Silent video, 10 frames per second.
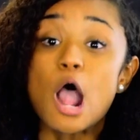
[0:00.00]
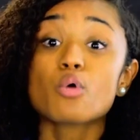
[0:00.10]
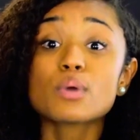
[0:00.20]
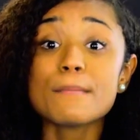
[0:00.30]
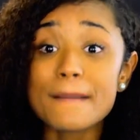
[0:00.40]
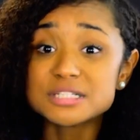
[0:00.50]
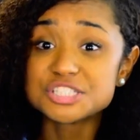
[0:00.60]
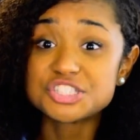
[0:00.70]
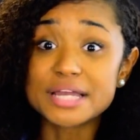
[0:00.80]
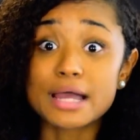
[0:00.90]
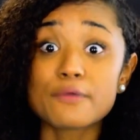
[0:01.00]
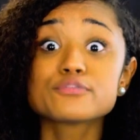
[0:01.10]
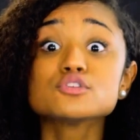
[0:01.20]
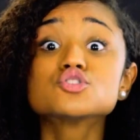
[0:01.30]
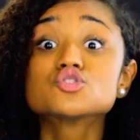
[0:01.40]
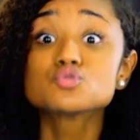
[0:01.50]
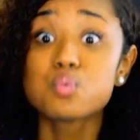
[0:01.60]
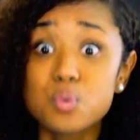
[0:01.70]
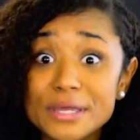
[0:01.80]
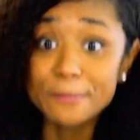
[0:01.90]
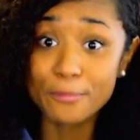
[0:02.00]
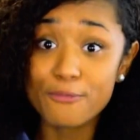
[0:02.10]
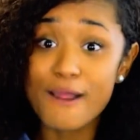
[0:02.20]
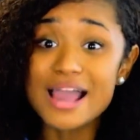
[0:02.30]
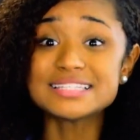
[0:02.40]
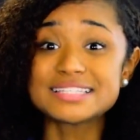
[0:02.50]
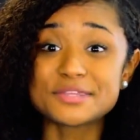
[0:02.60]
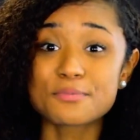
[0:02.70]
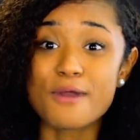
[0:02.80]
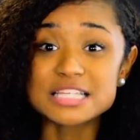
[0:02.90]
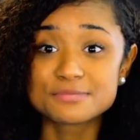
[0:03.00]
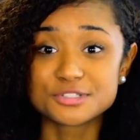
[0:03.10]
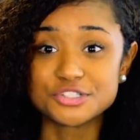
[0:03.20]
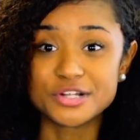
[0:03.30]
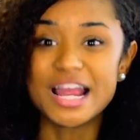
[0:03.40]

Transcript: Remember to check out the sweet prizes in the prize brochure